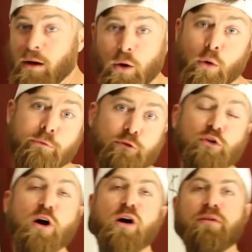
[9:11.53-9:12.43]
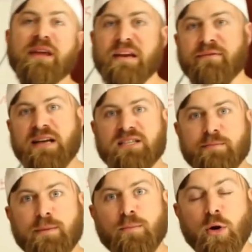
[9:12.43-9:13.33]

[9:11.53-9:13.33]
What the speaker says: Overall, the investment